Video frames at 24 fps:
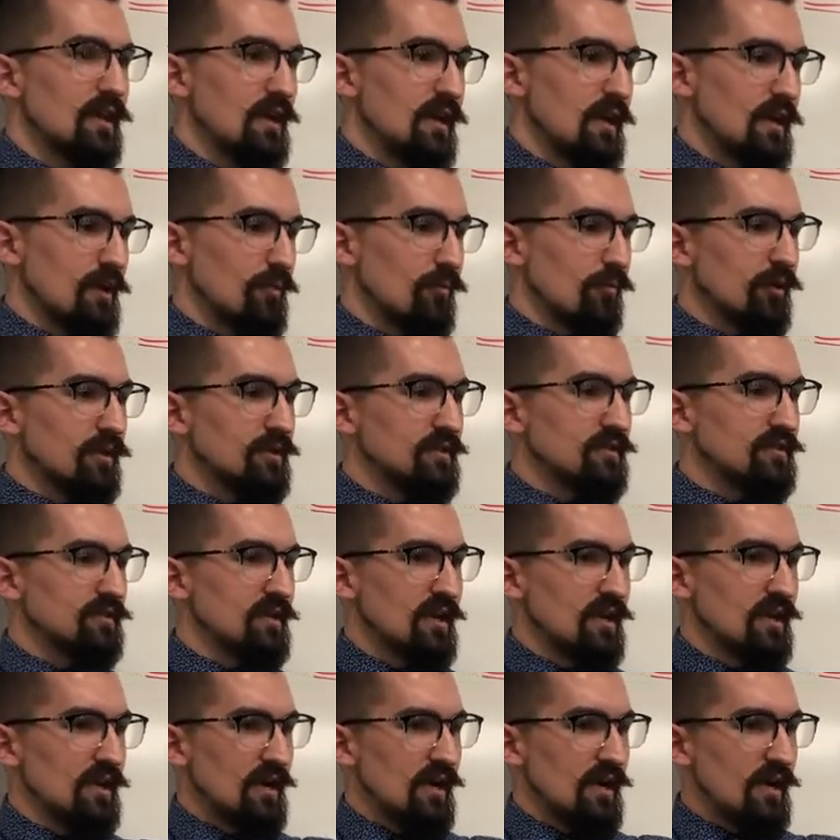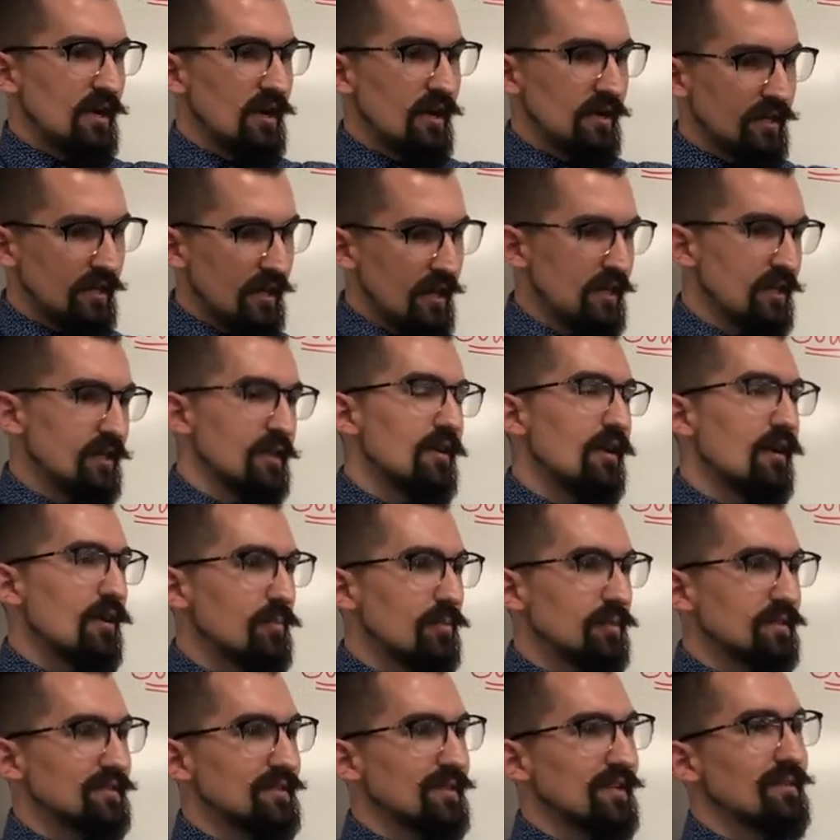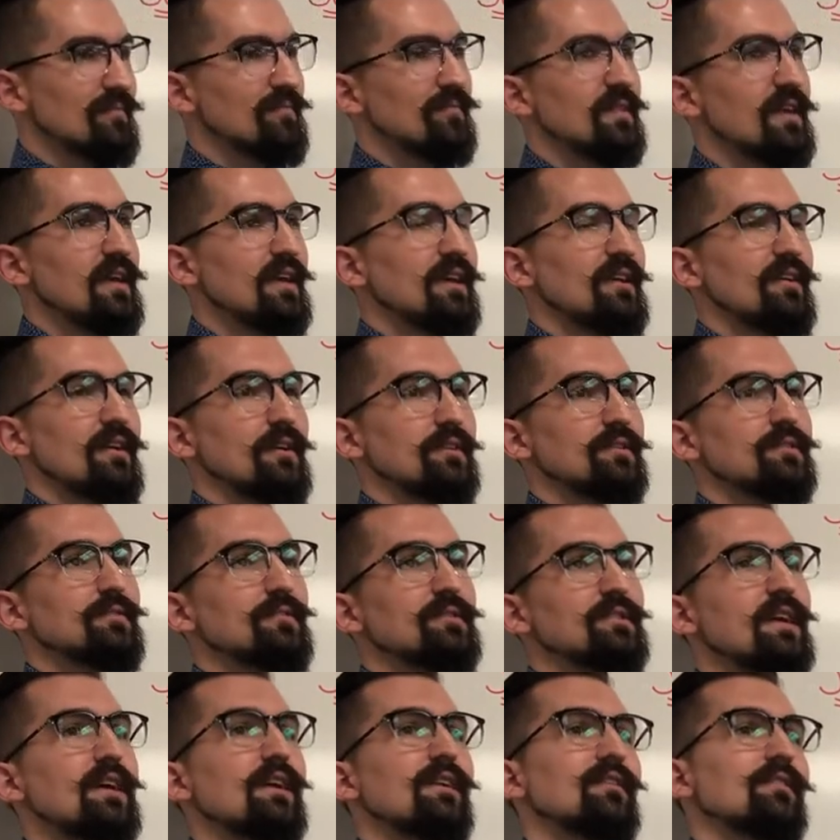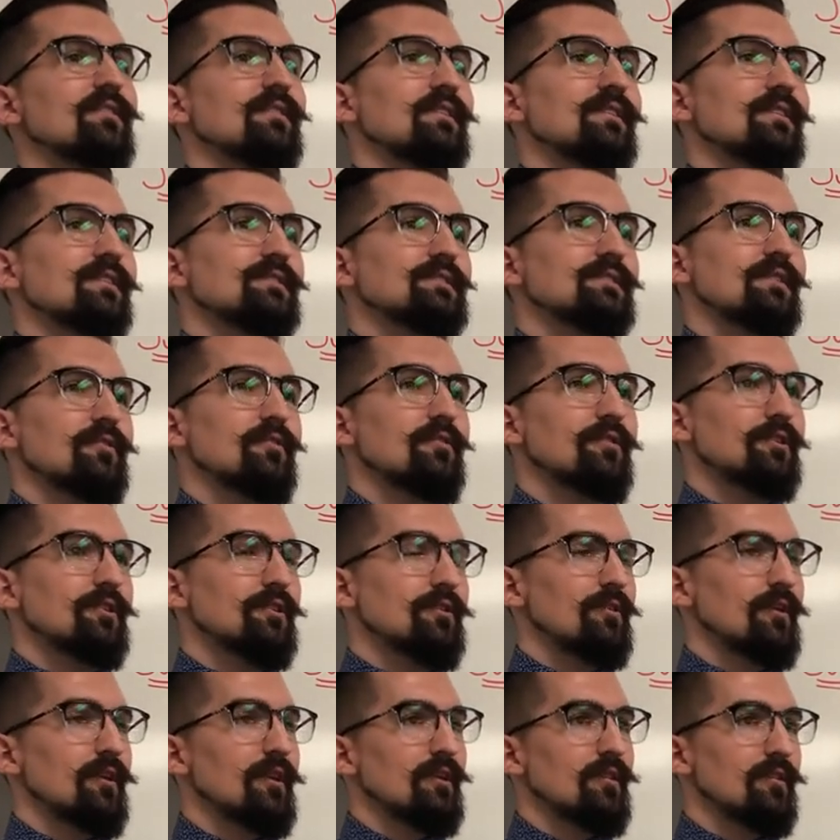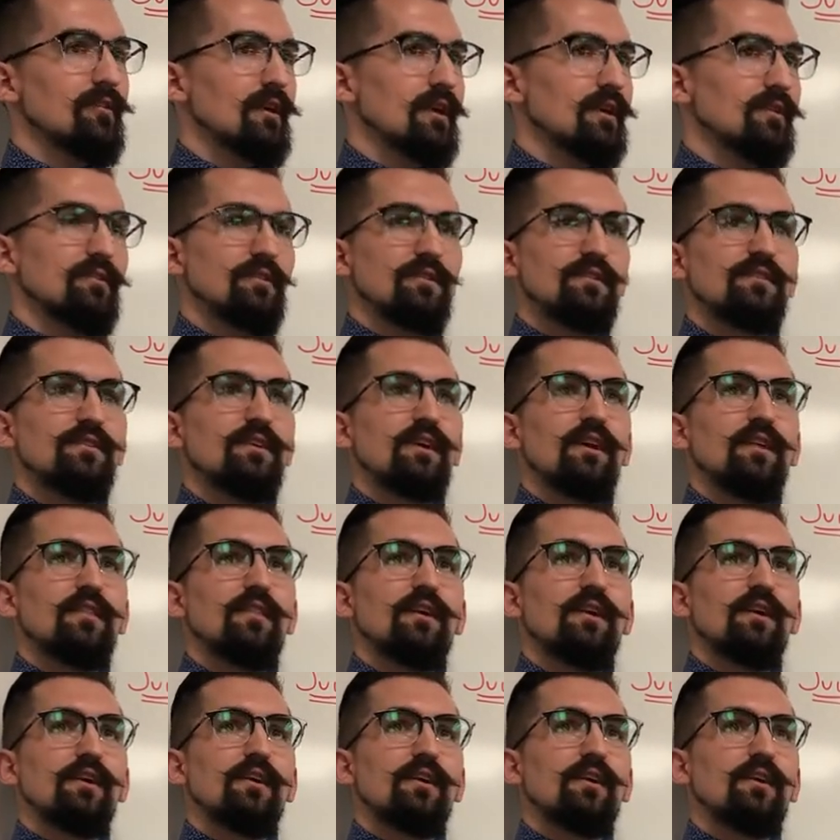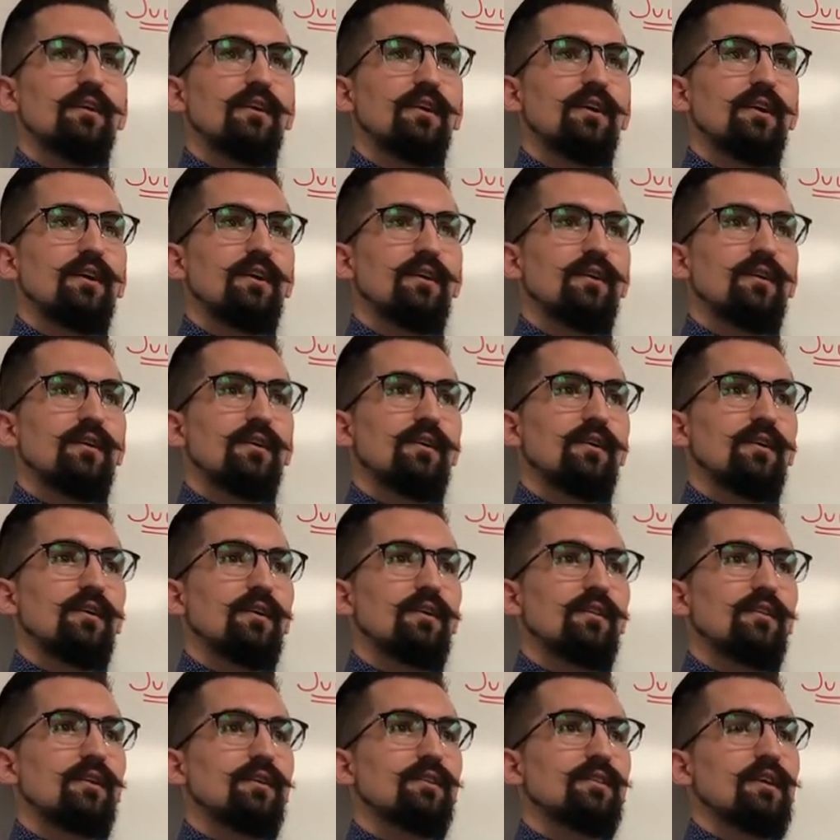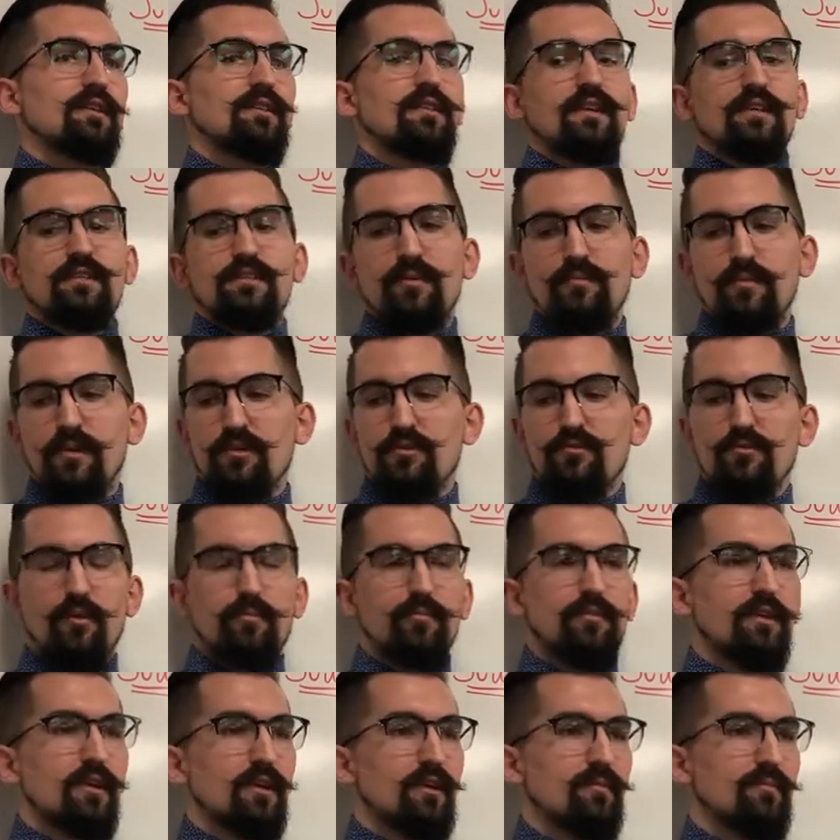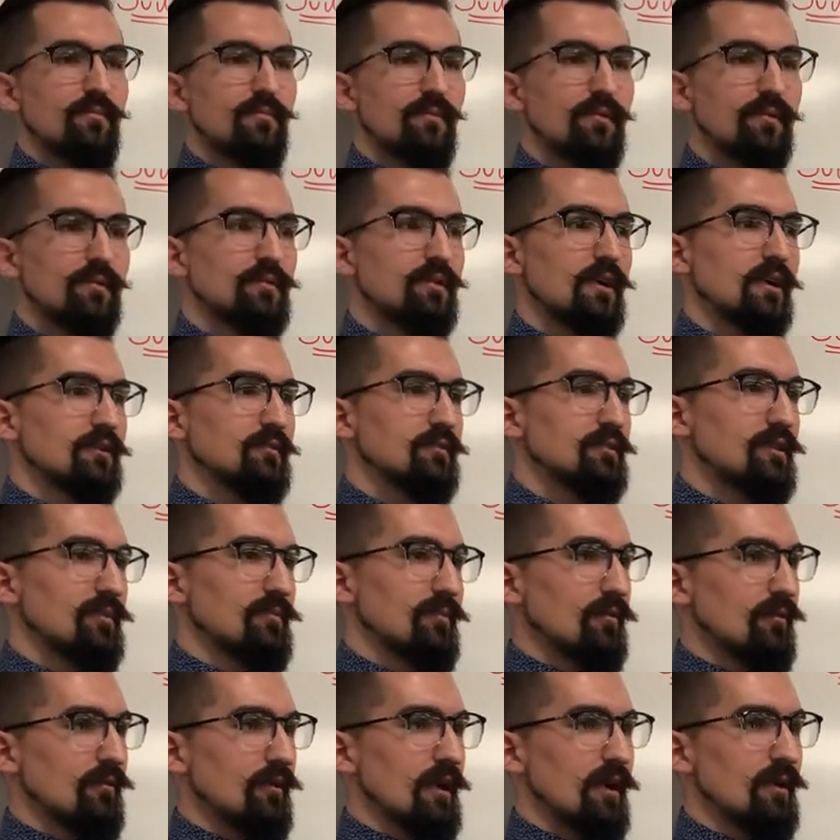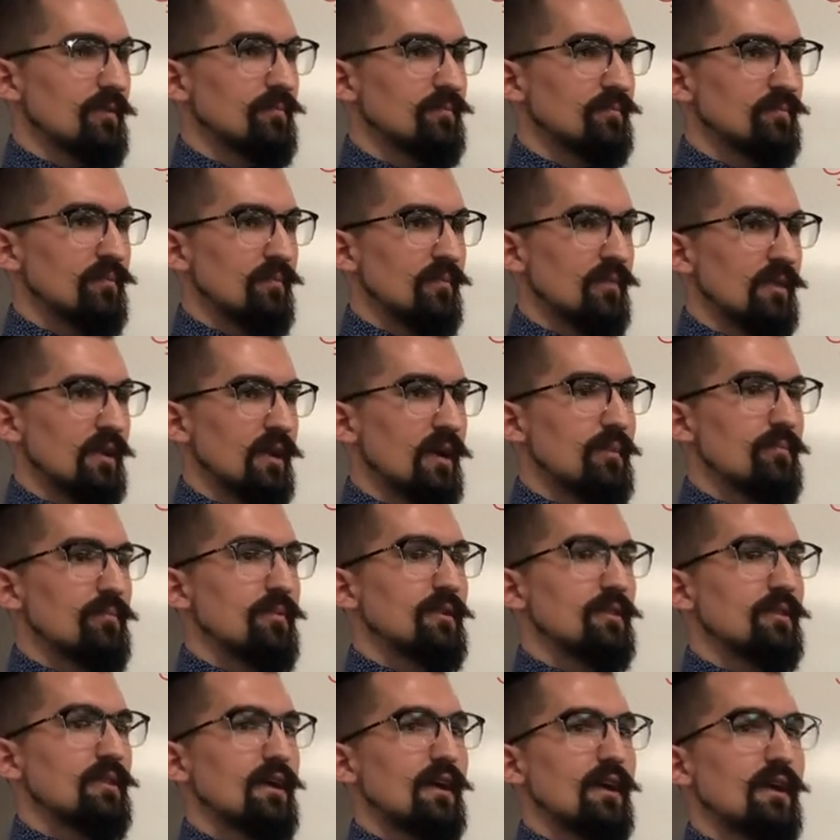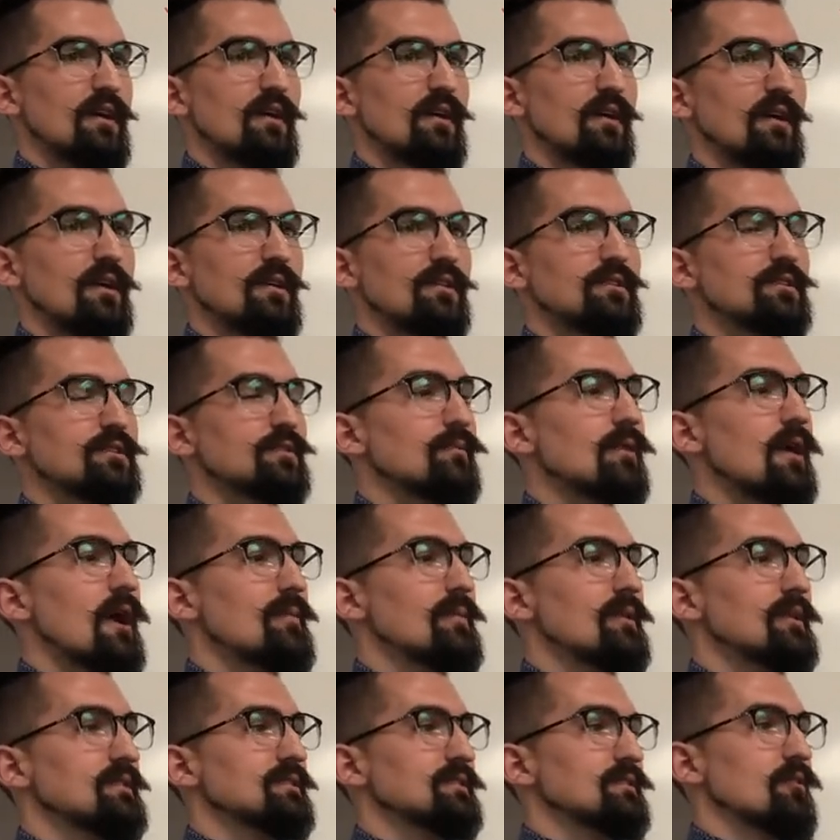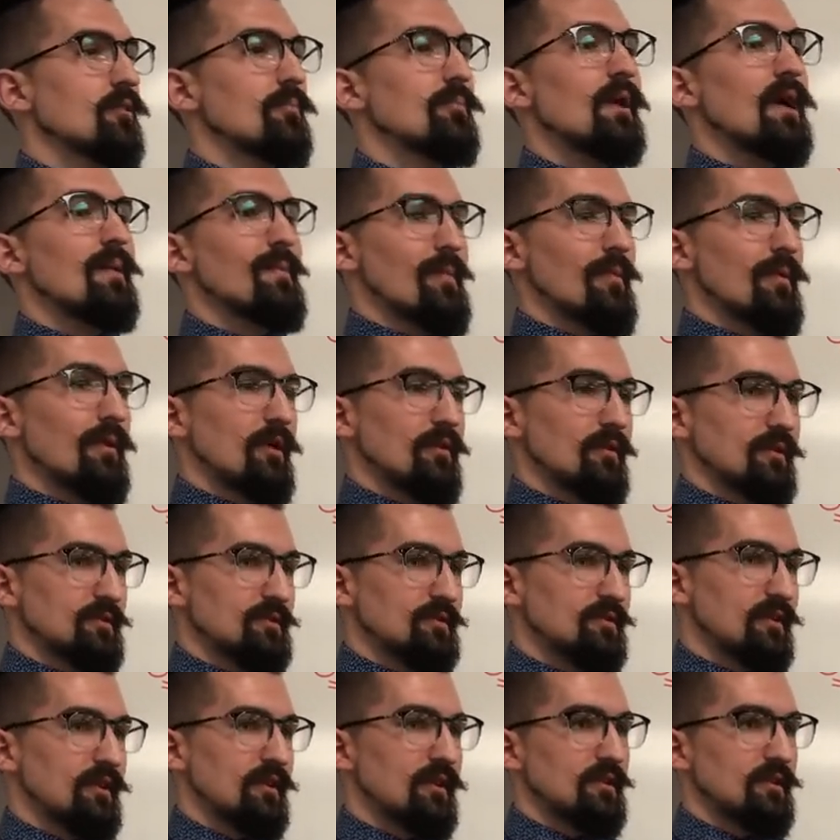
And it works, again, the opposite. They can also take things that are good, like let's say they, uh, uh, they, they take something Trump did, they talk to a Democrat, And, but they uh, describe it as an Obama policy.